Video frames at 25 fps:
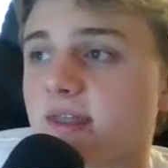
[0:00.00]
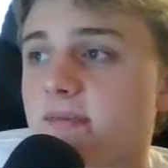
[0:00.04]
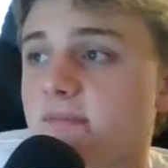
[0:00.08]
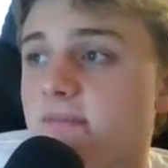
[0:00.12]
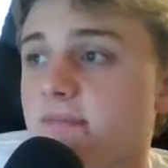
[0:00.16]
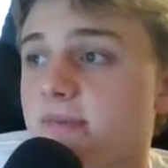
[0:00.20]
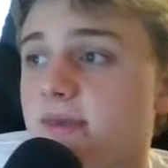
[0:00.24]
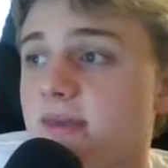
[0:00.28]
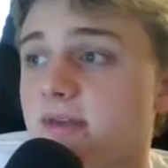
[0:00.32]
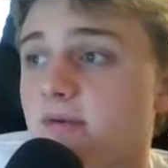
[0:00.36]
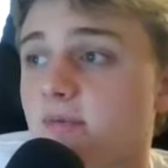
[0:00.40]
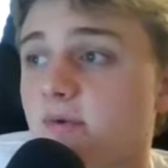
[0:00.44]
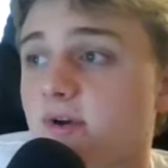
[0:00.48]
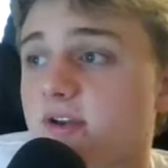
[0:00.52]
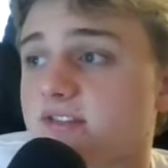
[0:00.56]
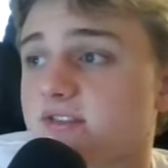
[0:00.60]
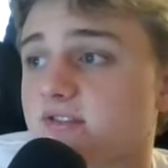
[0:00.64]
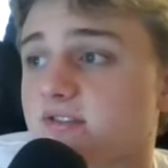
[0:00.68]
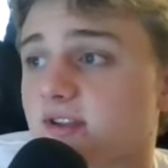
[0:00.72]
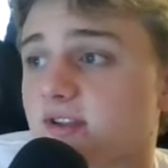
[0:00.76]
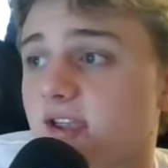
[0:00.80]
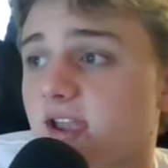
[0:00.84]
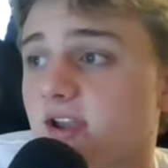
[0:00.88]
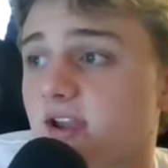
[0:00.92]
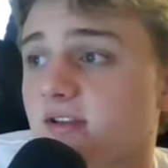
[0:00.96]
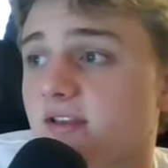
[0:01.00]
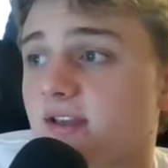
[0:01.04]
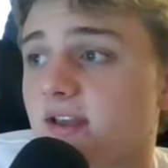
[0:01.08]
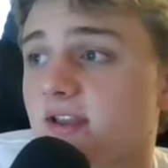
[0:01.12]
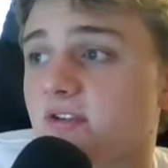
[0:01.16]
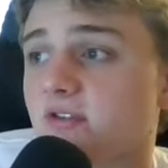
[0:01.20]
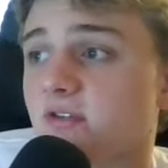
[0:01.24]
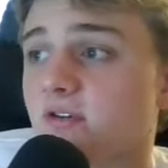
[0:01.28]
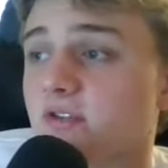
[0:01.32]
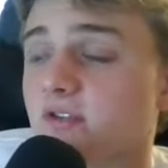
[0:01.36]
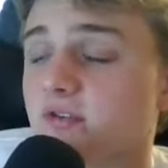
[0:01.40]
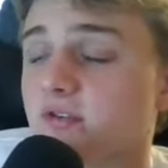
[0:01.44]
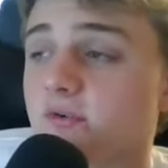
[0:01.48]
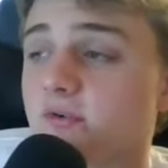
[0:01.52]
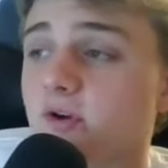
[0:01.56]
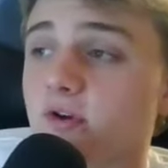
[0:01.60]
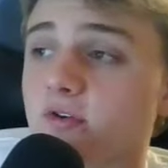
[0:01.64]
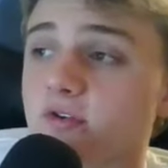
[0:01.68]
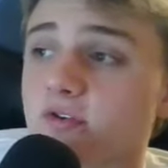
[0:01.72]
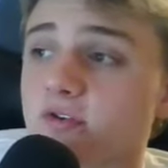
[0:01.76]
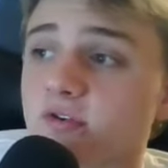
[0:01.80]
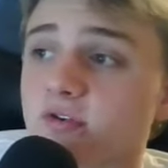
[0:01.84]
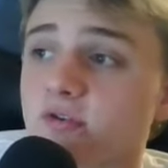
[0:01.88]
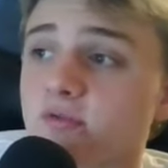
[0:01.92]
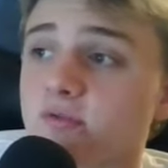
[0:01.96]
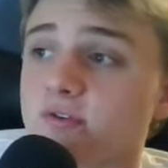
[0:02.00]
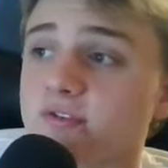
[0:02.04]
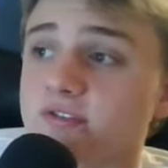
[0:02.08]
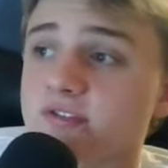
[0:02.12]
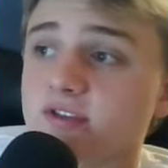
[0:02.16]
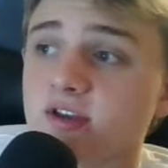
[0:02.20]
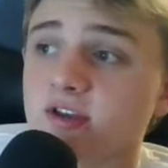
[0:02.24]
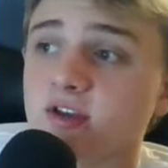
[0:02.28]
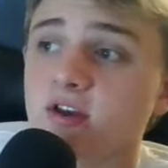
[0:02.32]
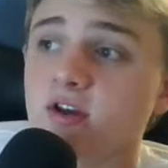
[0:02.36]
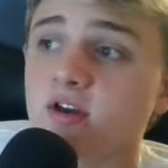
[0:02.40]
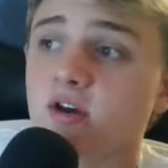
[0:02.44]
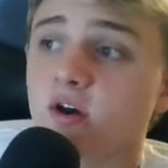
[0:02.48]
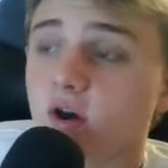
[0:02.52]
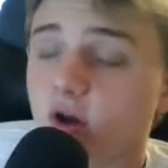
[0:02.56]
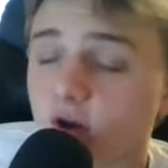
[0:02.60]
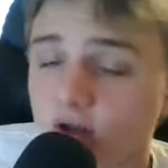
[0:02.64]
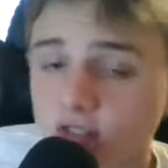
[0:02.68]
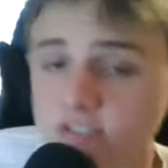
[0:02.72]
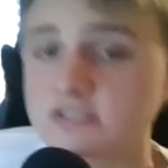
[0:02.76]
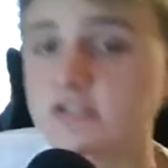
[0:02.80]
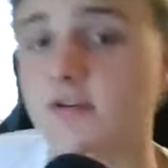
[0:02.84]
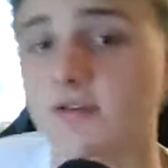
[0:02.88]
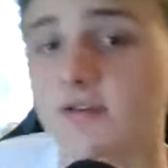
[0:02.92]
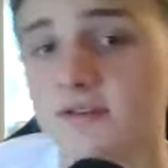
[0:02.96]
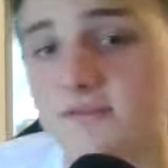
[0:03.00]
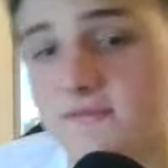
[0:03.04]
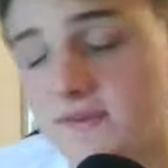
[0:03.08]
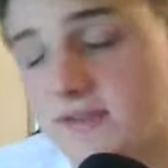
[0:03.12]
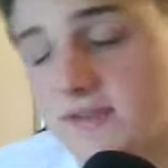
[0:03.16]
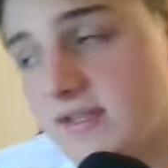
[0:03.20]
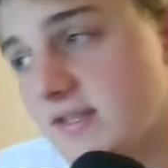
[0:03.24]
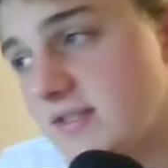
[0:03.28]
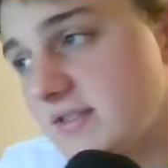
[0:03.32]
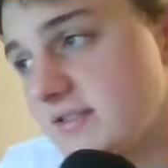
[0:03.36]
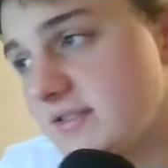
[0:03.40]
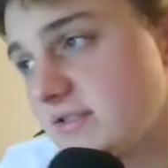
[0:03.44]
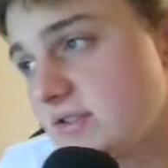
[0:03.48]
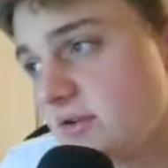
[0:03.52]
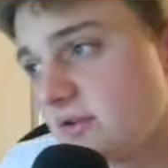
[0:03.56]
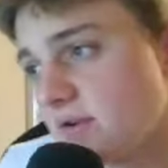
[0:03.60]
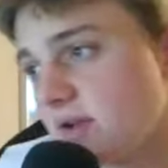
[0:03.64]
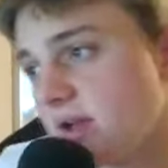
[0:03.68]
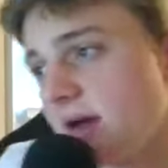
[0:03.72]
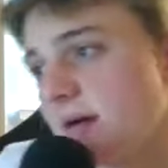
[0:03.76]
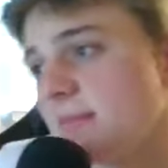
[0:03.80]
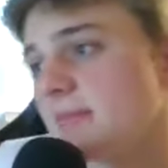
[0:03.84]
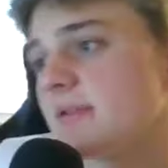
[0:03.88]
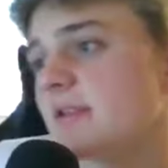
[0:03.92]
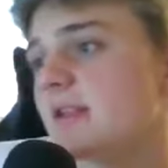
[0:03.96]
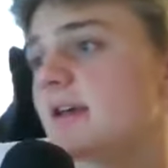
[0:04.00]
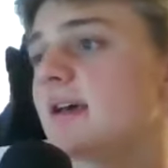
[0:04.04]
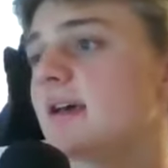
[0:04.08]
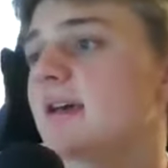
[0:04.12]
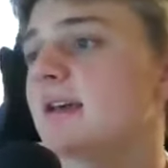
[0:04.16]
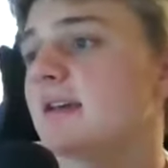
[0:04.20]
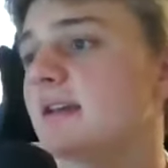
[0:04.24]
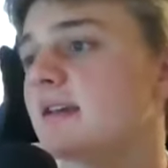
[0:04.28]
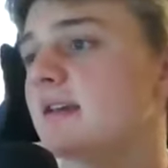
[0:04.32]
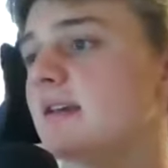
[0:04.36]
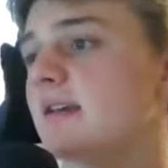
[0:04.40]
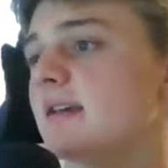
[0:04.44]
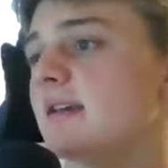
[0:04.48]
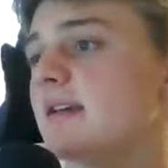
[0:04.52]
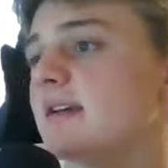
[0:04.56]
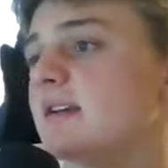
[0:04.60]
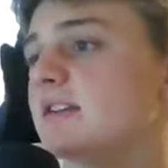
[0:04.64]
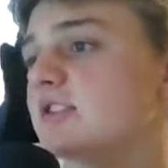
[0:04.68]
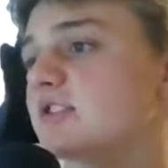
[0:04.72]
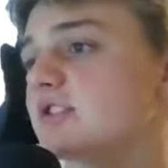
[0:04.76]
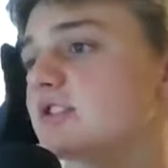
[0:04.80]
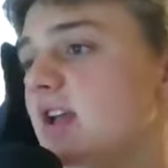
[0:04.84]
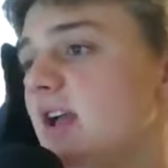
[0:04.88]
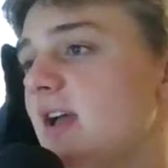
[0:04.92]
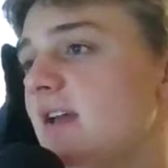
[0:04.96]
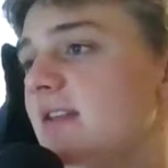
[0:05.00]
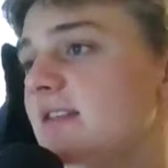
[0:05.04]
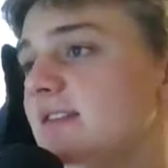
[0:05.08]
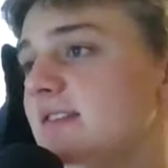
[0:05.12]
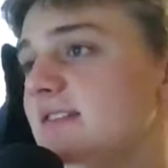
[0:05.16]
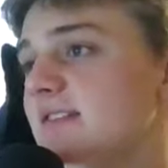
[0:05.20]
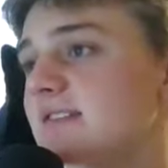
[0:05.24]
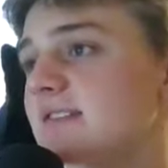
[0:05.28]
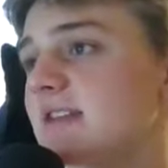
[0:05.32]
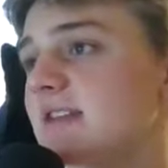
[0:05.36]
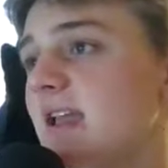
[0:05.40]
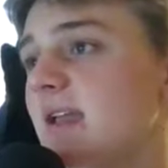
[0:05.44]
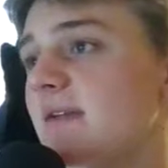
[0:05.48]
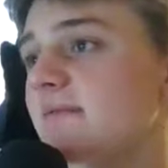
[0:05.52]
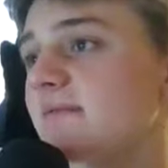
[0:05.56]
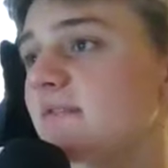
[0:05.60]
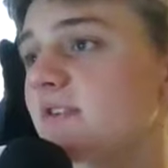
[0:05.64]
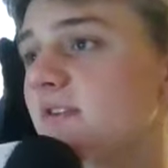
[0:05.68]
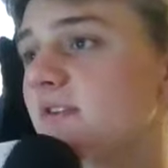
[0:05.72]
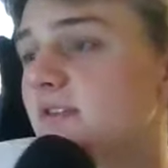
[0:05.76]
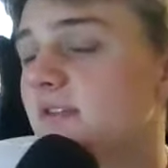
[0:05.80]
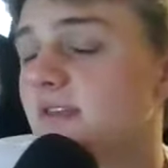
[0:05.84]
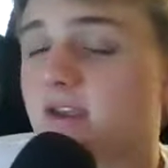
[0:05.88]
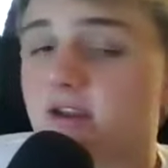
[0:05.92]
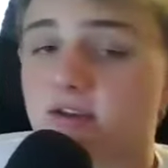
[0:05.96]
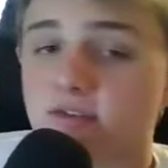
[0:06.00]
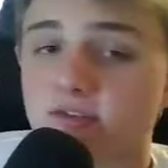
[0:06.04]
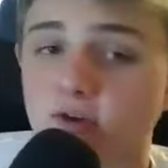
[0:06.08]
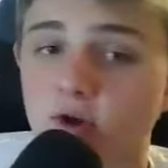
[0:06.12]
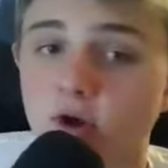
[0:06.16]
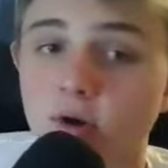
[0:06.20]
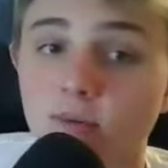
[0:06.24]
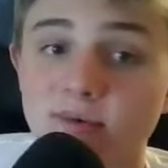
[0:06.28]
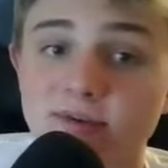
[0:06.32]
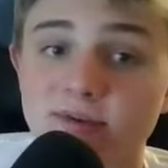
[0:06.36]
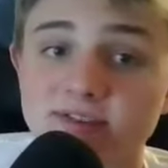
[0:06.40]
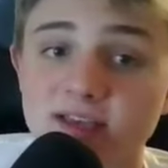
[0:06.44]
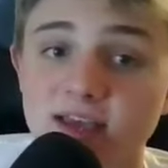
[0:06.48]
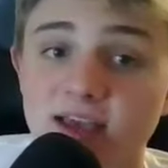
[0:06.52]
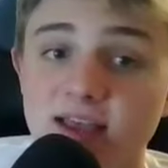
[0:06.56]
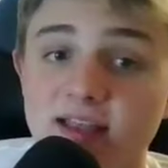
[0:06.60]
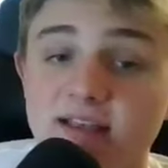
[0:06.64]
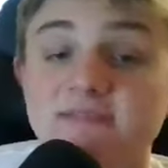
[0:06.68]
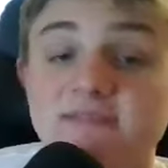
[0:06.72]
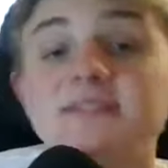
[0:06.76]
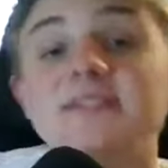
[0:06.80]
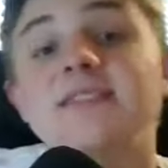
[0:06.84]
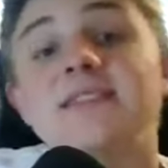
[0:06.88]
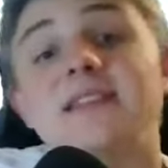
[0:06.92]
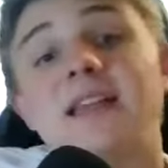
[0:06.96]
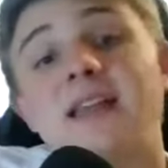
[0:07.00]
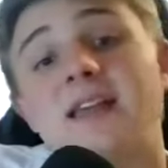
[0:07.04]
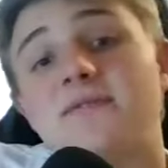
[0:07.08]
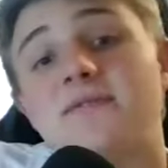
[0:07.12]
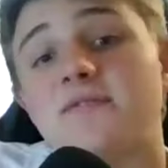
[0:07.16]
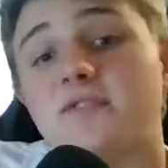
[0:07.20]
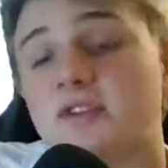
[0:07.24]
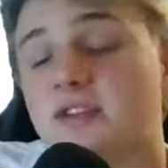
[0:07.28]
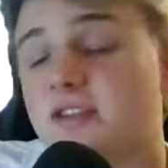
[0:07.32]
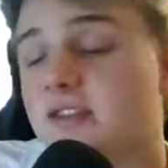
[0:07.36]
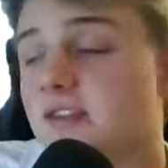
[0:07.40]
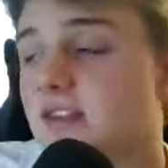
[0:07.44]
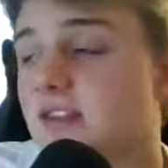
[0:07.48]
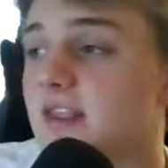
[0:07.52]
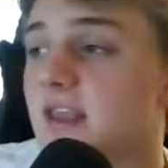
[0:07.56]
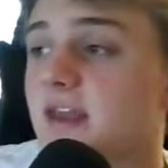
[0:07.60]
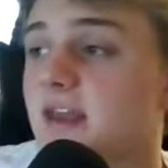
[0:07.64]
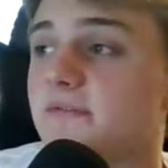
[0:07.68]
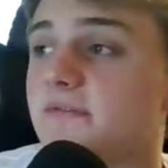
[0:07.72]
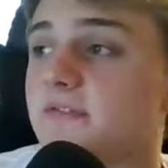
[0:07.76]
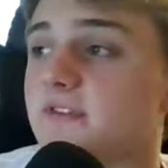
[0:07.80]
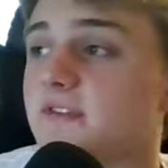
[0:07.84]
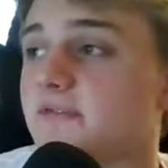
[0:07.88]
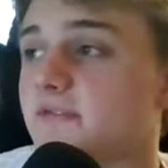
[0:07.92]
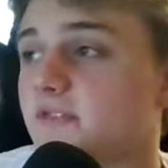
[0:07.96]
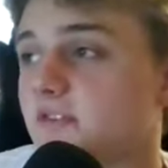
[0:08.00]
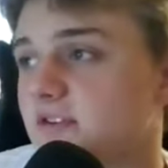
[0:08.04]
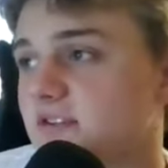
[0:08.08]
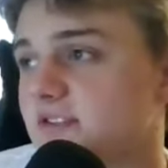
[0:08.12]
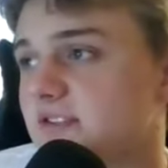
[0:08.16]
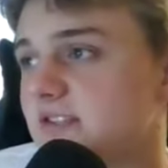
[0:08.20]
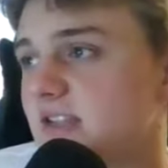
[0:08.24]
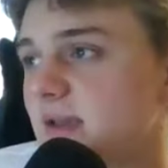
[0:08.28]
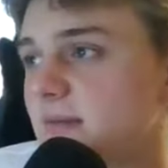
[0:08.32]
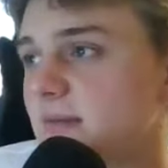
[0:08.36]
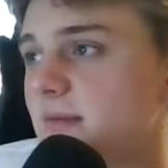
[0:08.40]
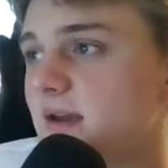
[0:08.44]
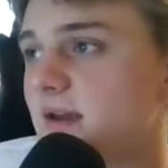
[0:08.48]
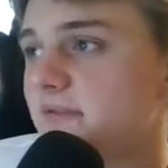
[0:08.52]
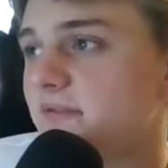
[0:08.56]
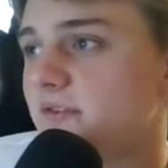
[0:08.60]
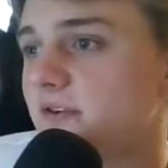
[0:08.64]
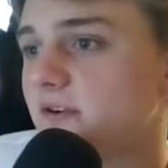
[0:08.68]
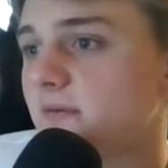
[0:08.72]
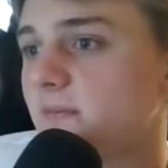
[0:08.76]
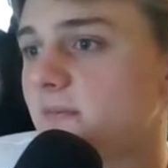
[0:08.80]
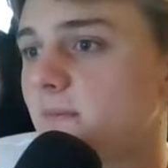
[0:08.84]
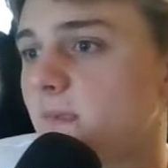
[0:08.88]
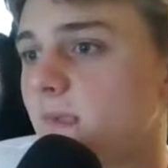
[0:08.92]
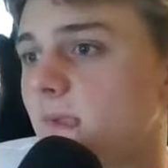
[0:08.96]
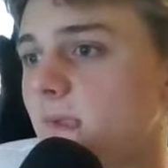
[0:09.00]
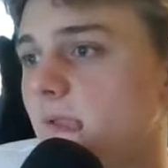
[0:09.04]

They beat Western Carolina on the road, who was also undefeated in SoCon play. Shout to Samford there. They're almost ahead of Stanford in the net for the first time ever.